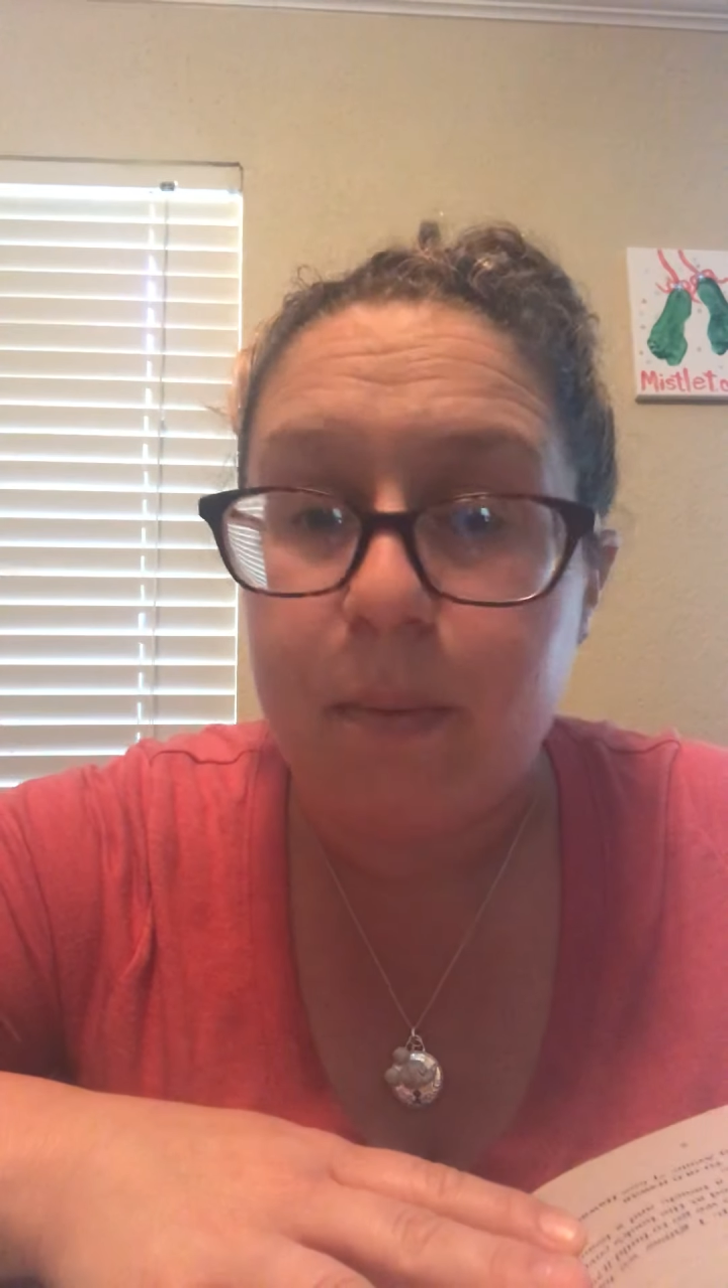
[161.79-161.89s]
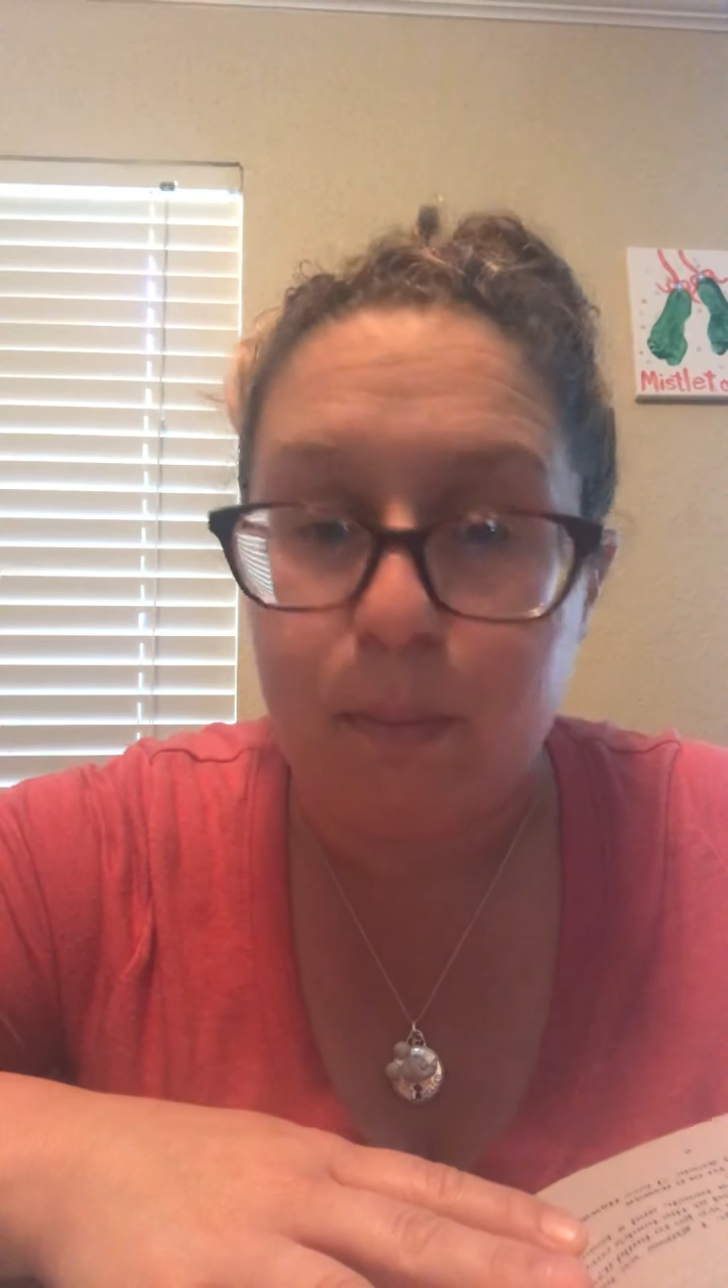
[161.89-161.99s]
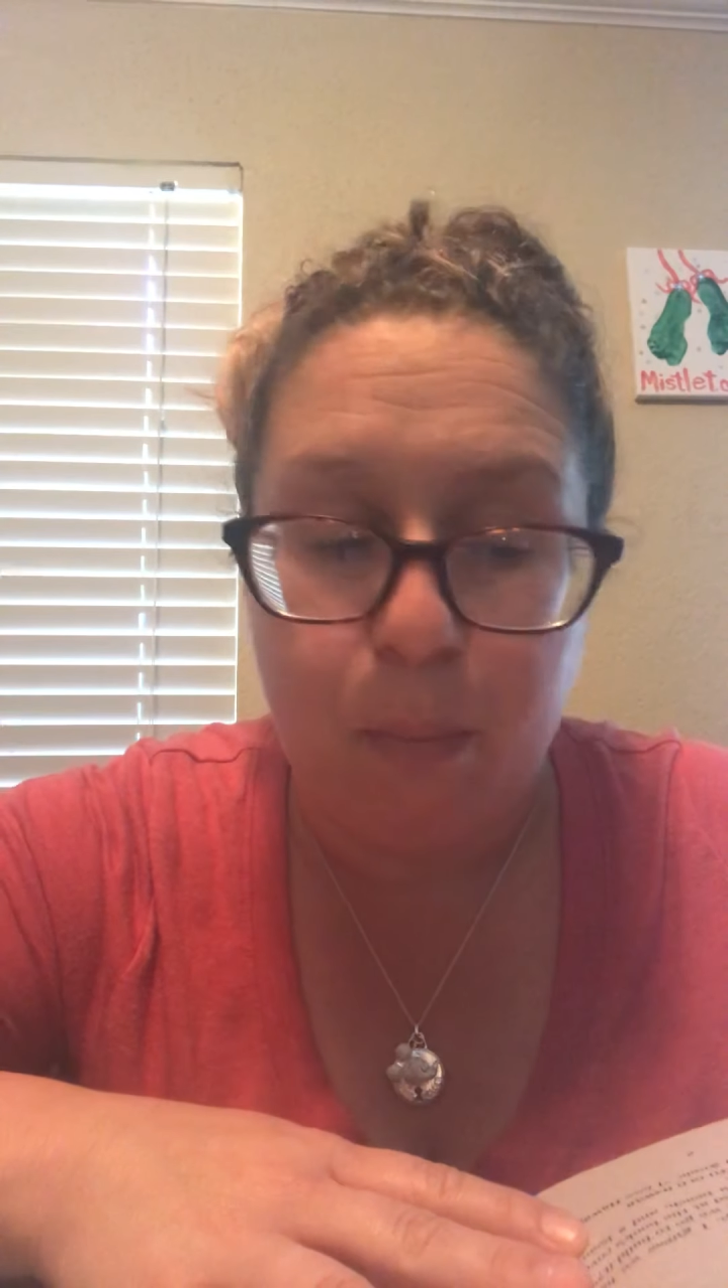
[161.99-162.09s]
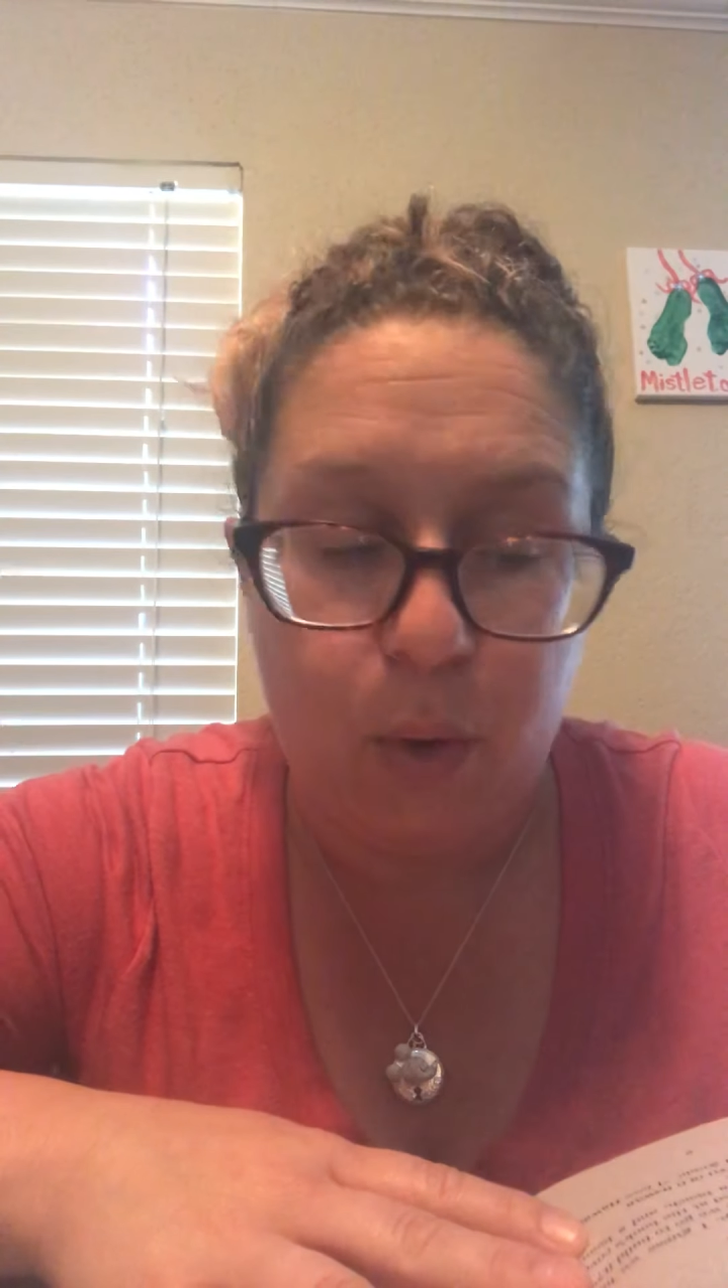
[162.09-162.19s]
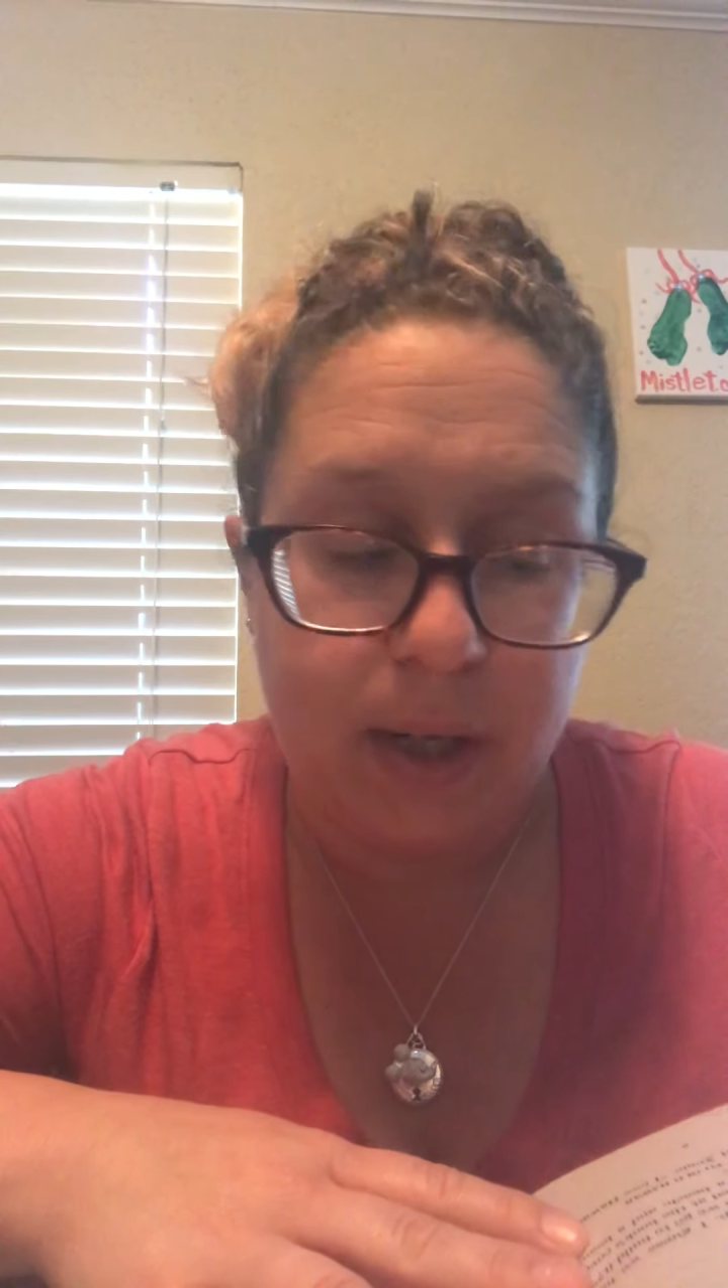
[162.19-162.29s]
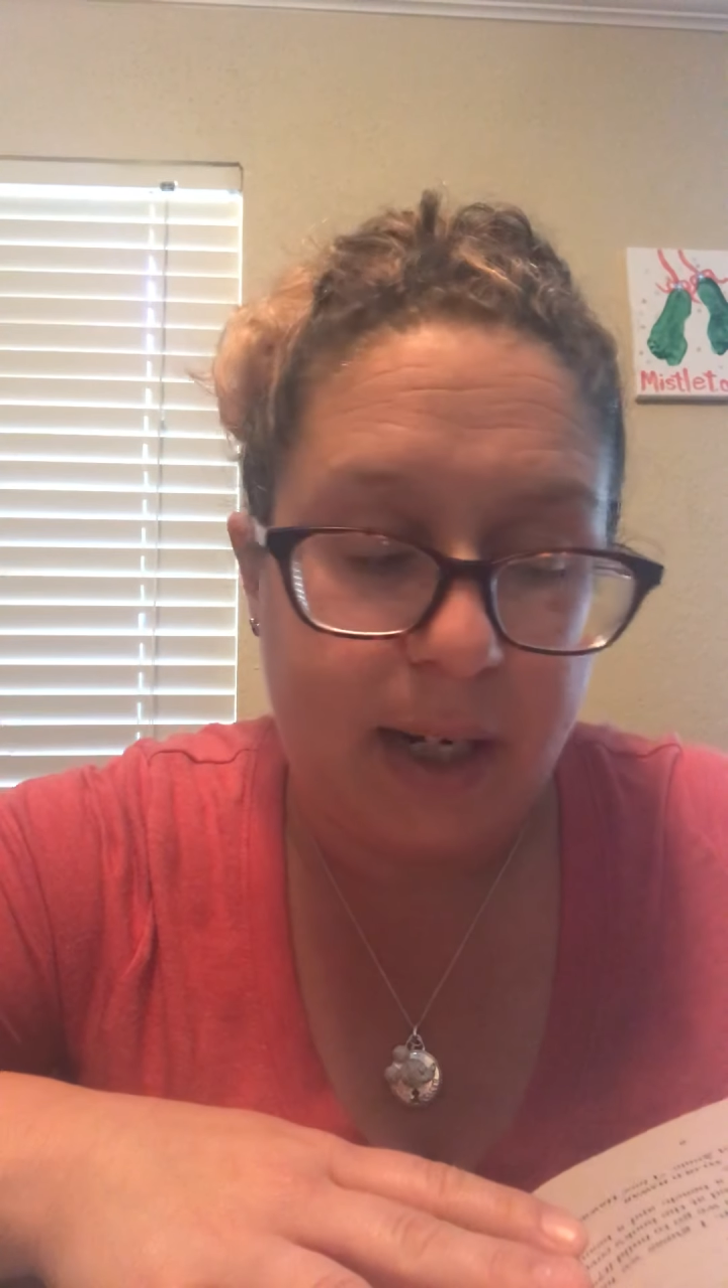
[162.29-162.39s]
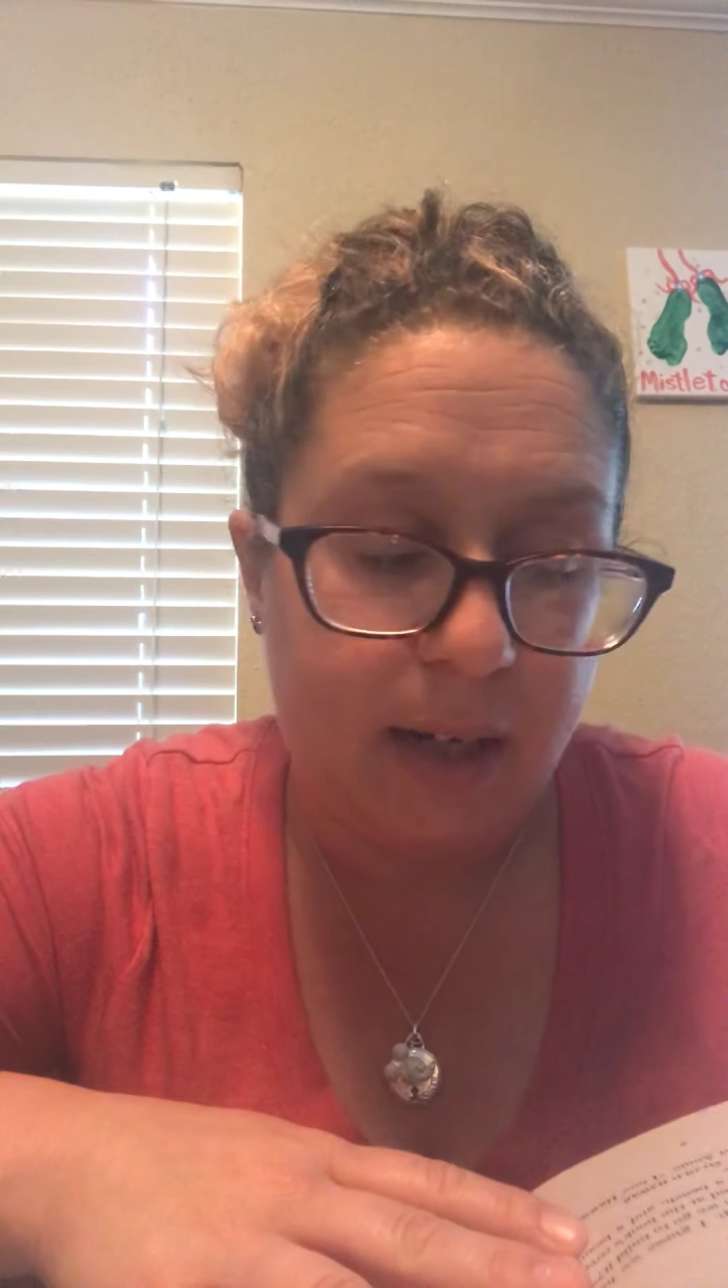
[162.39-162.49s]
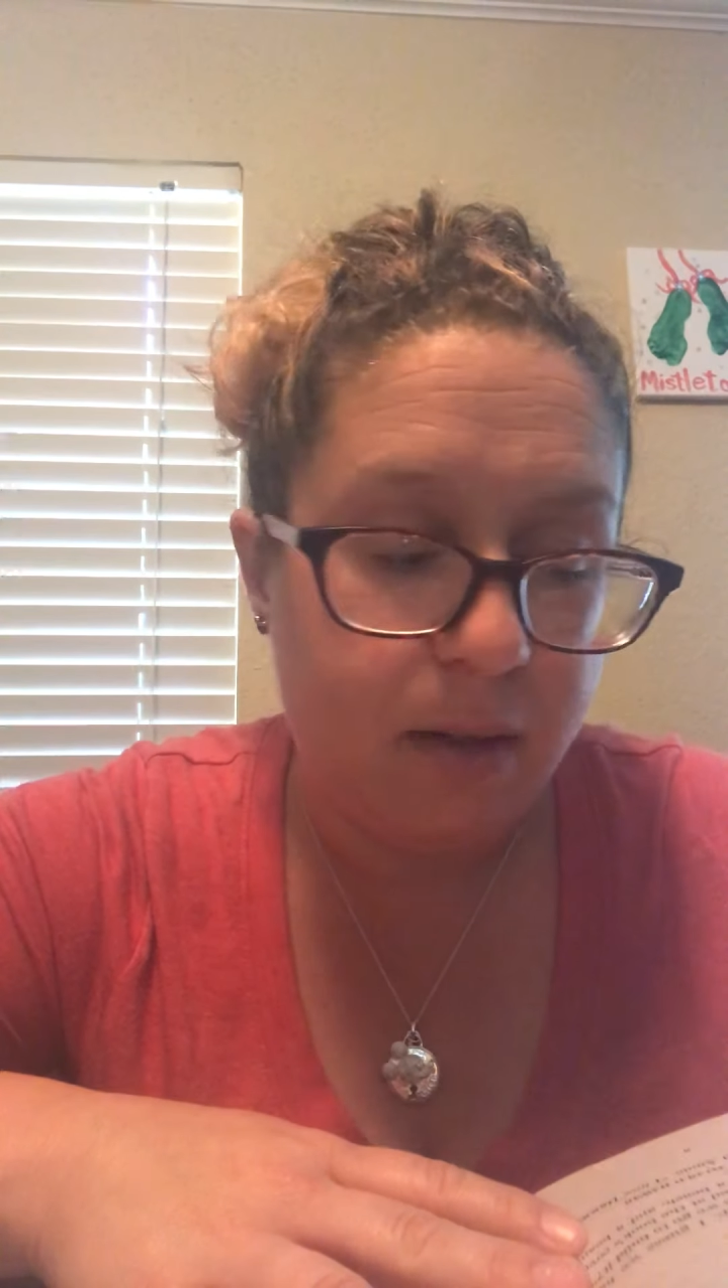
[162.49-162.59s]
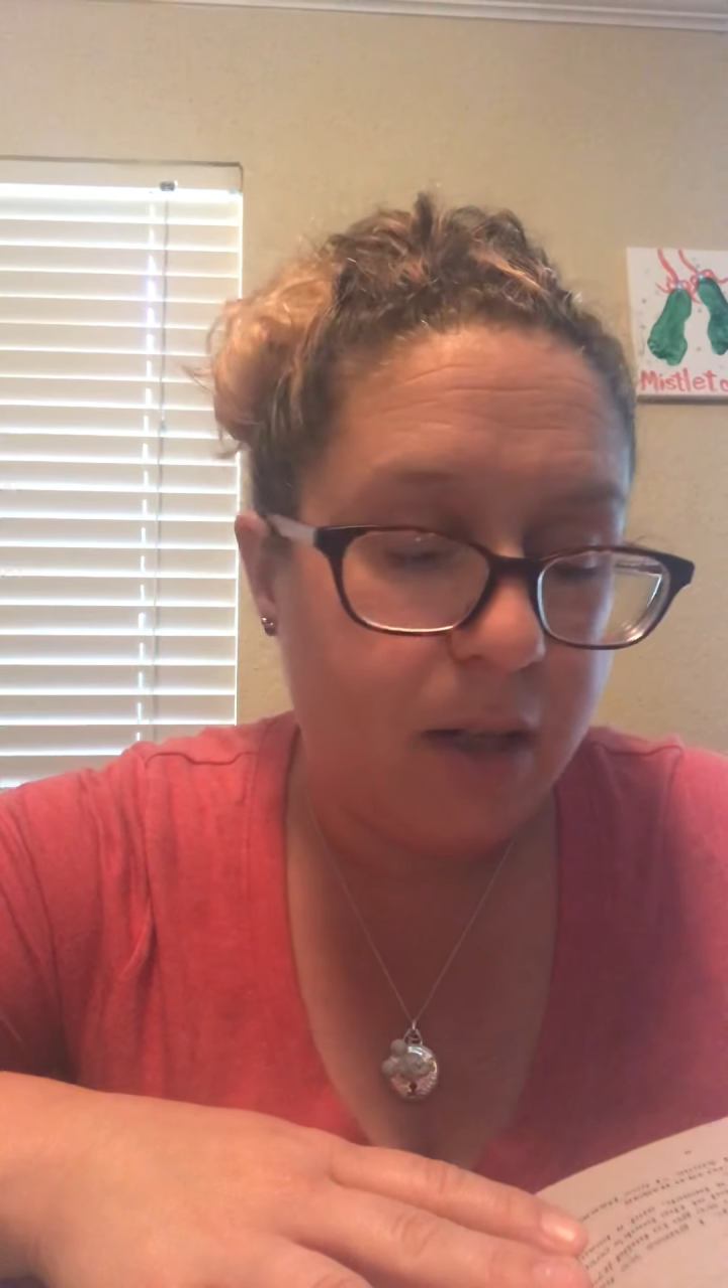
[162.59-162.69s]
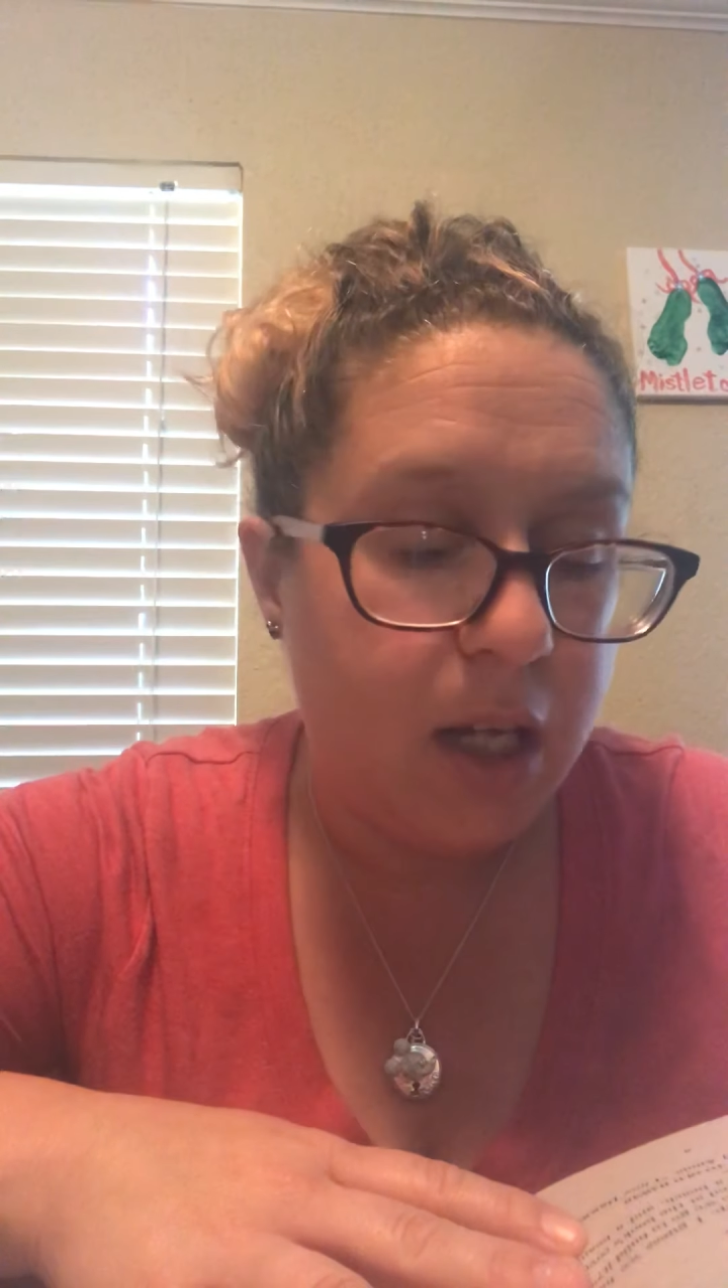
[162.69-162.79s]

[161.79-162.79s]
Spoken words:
Morgan.